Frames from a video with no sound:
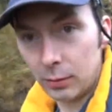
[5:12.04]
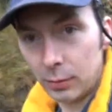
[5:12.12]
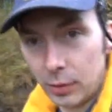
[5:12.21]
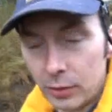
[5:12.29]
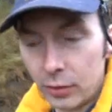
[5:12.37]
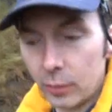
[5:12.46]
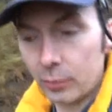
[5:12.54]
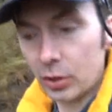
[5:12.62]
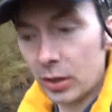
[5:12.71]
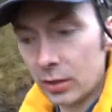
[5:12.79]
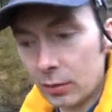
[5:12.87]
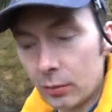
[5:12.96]
the word
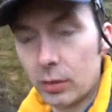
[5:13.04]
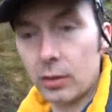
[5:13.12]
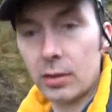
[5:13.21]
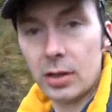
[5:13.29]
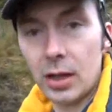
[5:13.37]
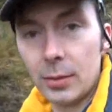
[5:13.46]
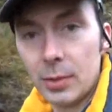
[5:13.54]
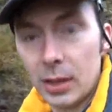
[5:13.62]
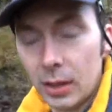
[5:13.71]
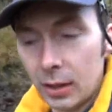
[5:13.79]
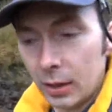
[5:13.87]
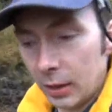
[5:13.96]
object or concept,